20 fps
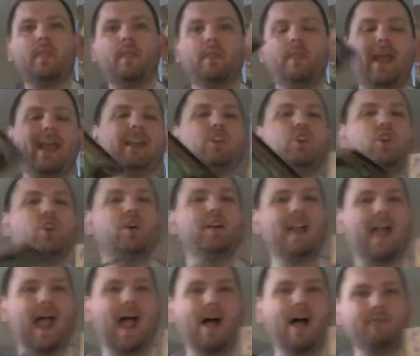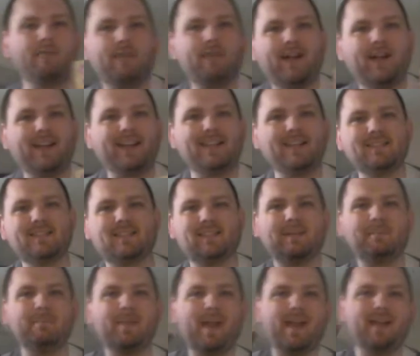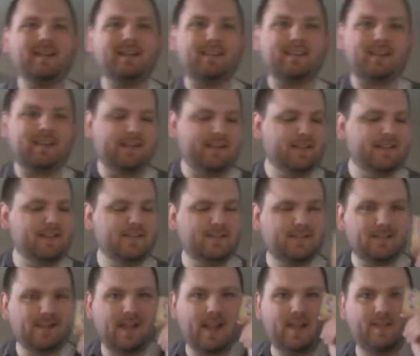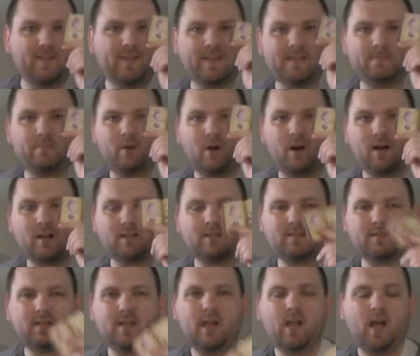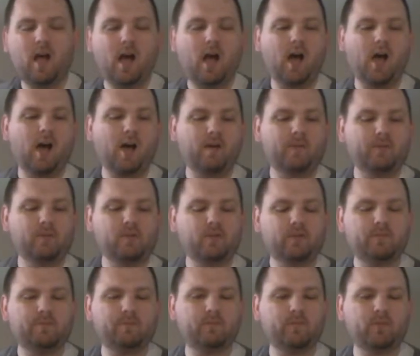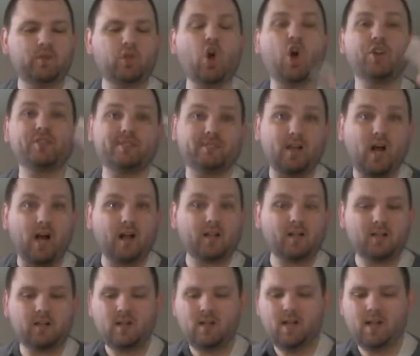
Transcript: They could have very easily made these and these books cardstock.